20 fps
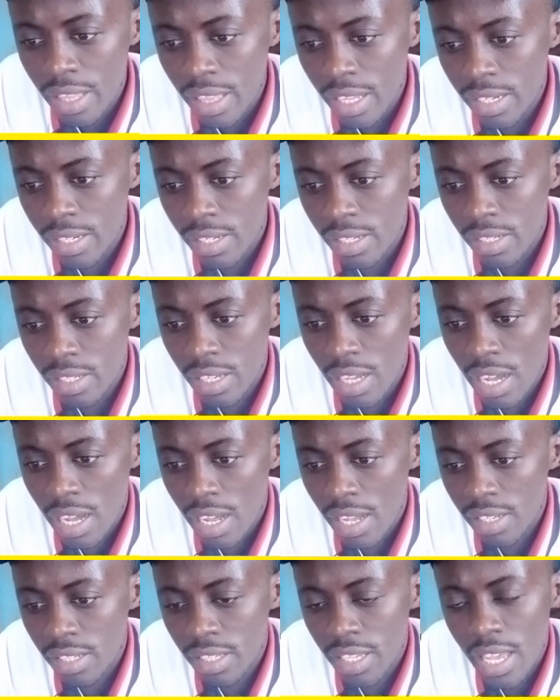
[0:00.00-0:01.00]
that is
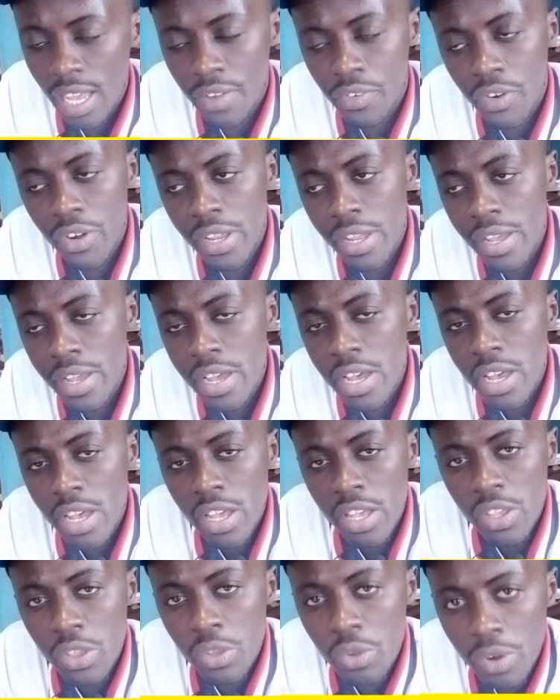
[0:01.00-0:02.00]
CRE.
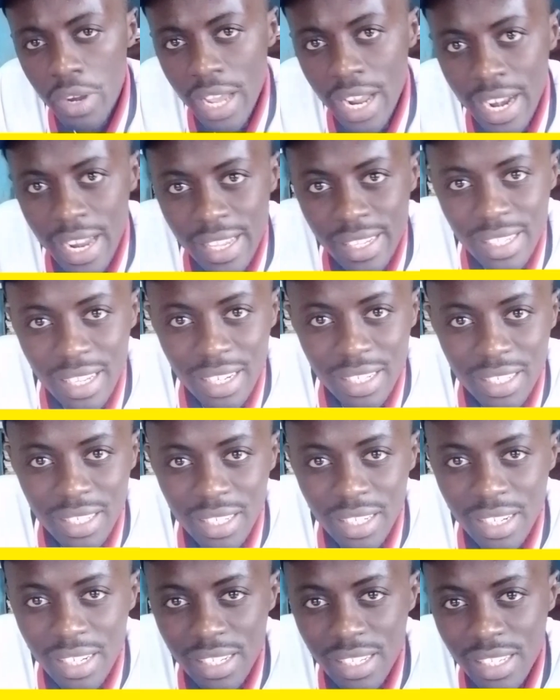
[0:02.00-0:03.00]
You realize
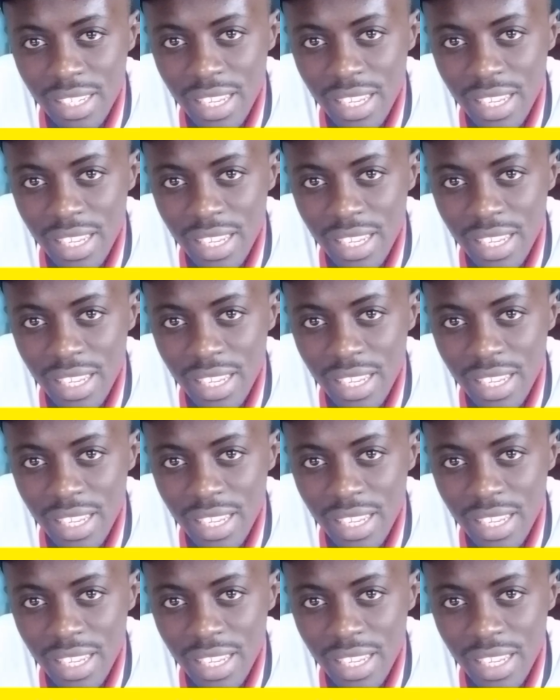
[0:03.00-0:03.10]
that in